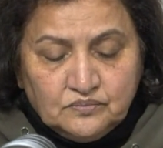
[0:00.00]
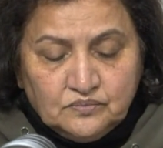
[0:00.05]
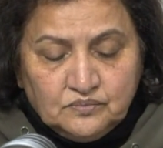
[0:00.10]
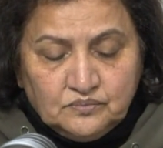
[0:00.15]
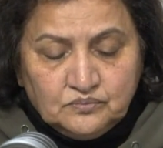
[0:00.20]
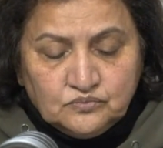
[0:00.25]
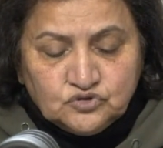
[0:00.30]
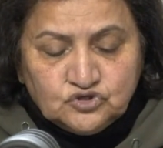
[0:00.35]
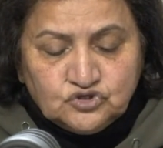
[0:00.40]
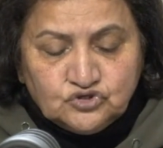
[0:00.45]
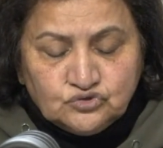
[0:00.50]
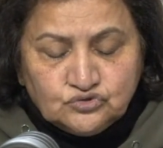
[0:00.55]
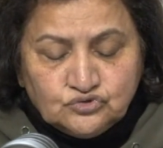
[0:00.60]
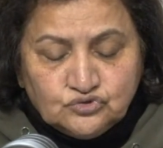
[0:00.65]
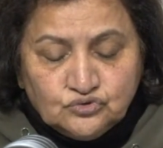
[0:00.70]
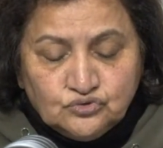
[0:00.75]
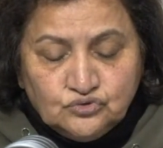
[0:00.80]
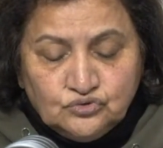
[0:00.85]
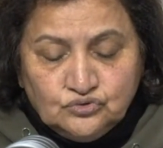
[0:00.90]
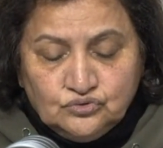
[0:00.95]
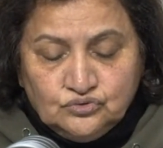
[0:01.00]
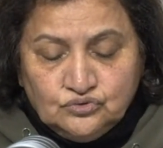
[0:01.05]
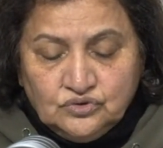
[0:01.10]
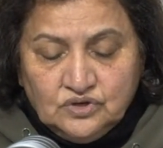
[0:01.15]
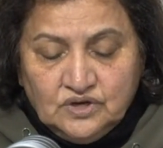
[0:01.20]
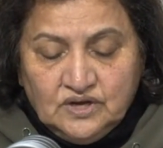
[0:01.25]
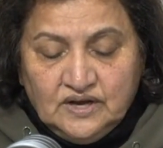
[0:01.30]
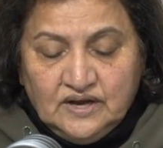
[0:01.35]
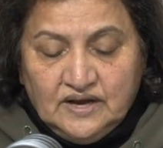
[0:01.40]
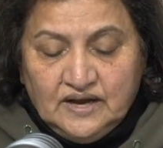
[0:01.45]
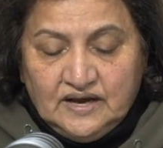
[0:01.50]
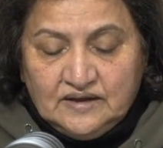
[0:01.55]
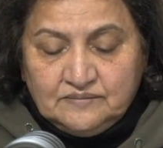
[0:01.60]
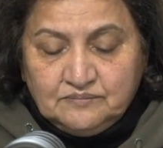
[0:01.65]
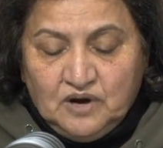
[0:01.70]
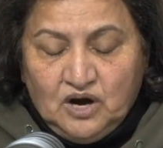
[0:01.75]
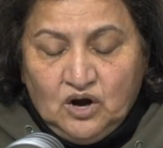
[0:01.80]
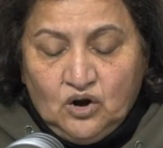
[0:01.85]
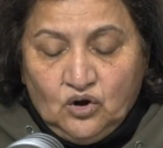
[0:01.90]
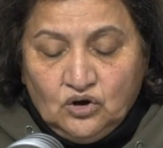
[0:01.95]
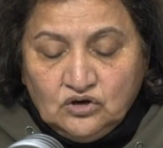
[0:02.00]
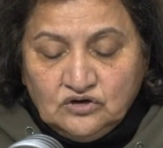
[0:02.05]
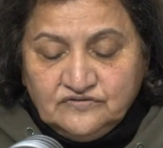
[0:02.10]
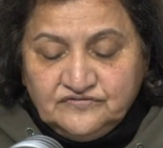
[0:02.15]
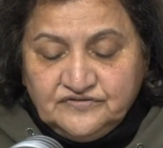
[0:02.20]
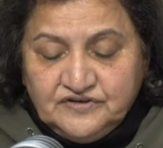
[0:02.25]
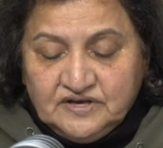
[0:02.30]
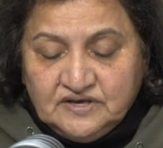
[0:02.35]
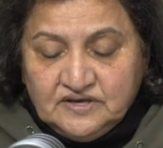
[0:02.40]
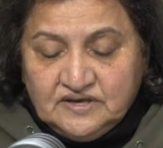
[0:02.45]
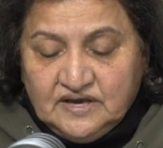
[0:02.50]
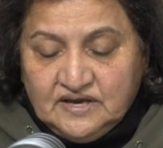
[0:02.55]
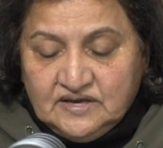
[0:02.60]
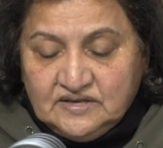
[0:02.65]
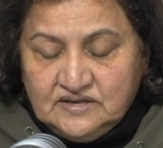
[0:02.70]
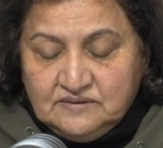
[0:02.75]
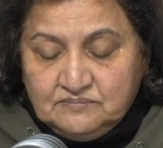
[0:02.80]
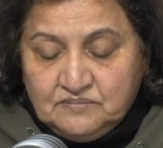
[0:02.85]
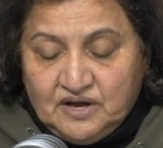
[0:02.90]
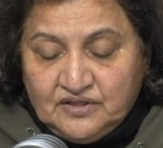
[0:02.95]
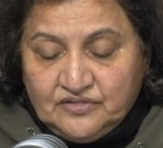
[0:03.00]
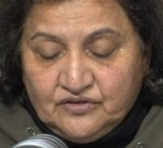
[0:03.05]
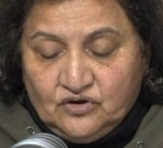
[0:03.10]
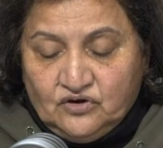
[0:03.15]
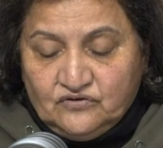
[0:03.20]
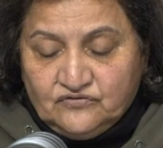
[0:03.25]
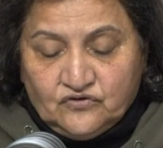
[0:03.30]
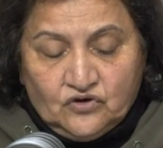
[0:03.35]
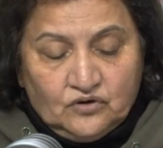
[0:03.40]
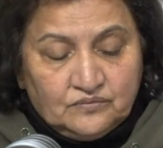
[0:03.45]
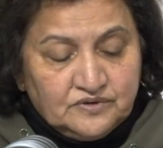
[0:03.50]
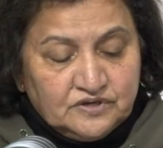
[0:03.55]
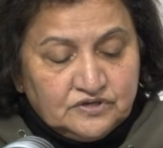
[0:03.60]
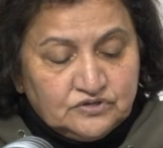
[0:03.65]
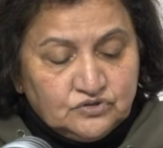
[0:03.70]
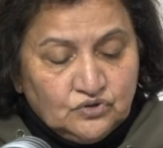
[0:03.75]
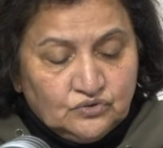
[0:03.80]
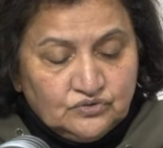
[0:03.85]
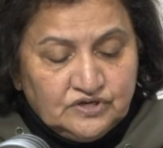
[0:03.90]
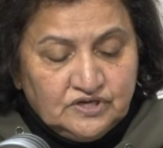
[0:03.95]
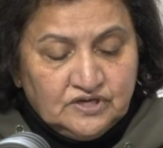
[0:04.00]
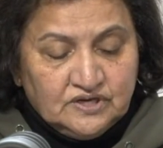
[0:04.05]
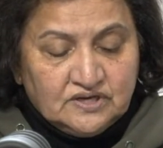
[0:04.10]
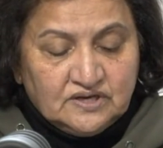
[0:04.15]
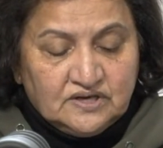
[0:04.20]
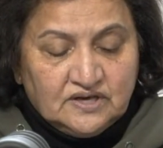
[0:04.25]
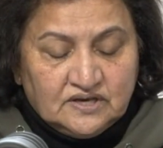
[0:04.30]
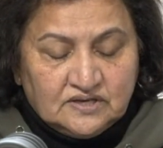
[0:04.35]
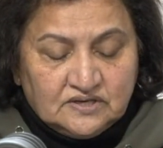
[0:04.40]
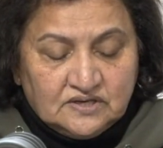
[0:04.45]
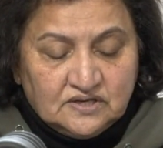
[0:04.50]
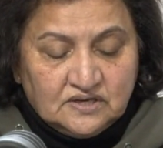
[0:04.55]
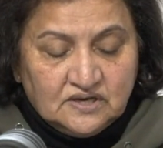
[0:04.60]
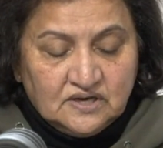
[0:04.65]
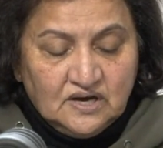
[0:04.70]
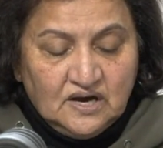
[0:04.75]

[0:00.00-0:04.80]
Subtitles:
Mshudulu, and Ma Olive Yengeni, mother of Comrade Tony Yengeni,